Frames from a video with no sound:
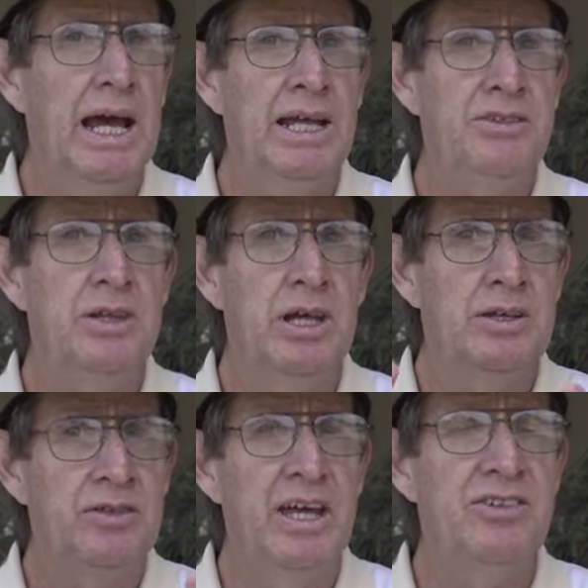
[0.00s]
and
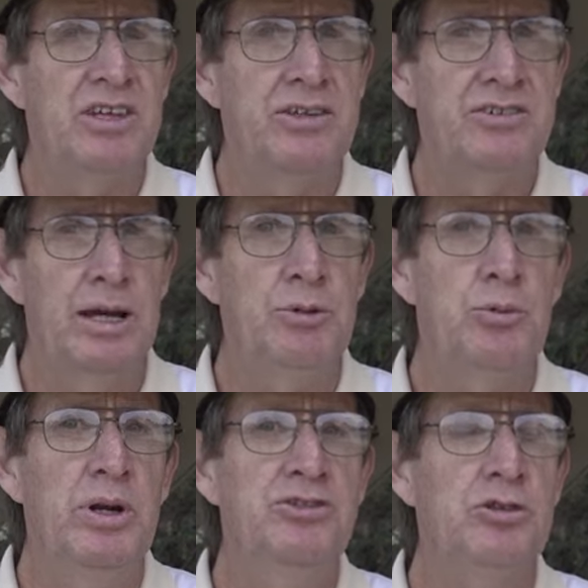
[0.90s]
these are some of the
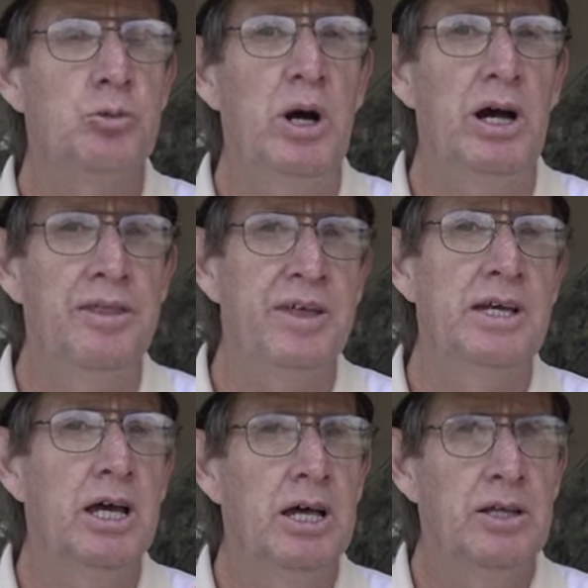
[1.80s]
reasons why I
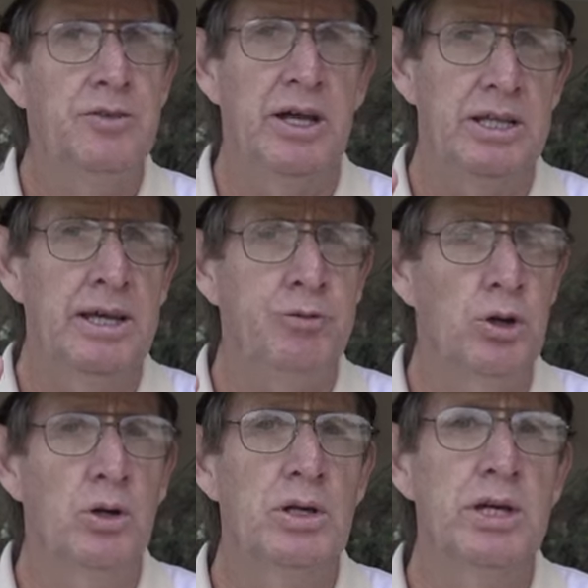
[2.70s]
think that if
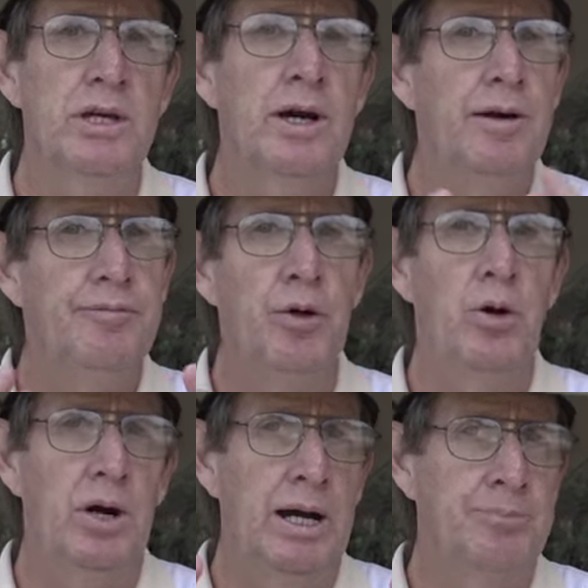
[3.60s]
you're looking
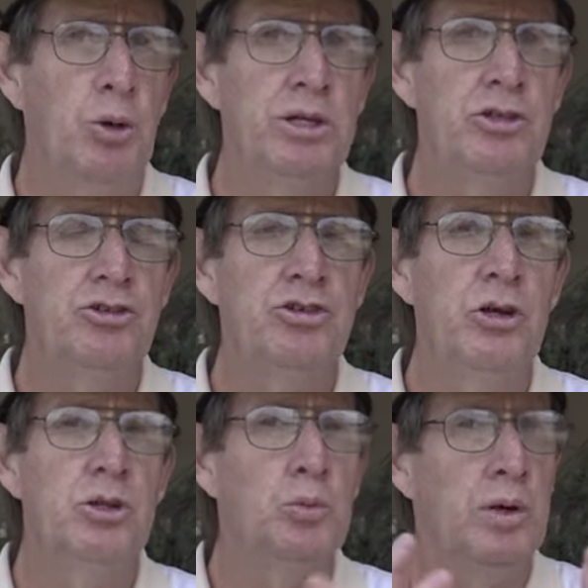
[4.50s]
for a point and
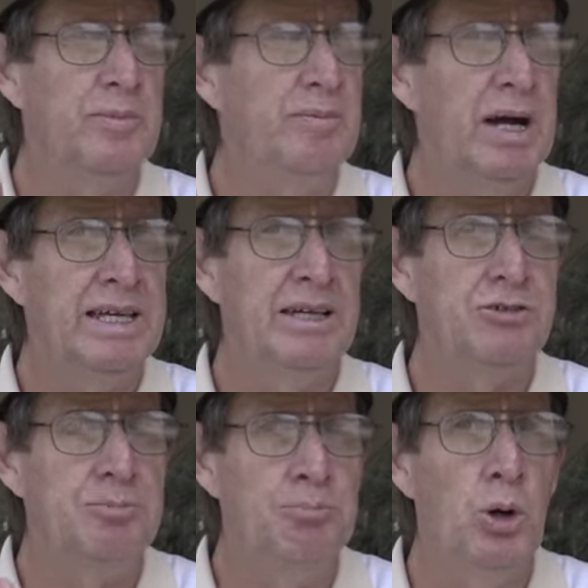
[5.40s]
shoot, well, I
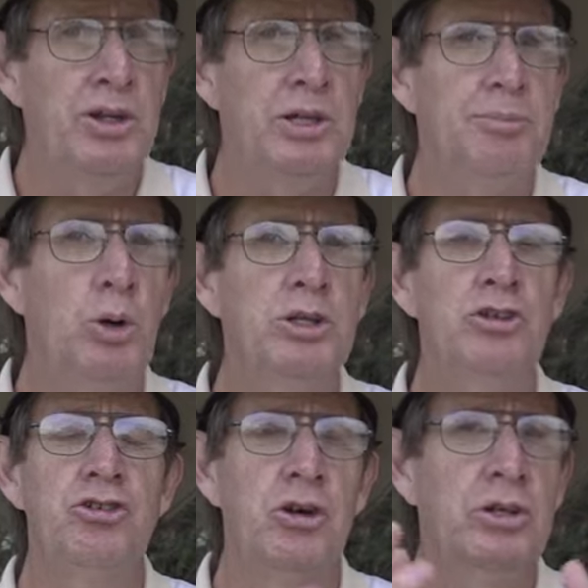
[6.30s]
guess more than a point
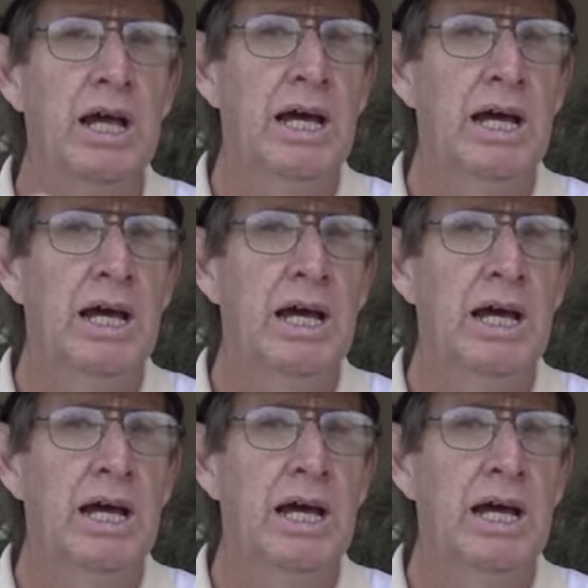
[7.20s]
and shoot,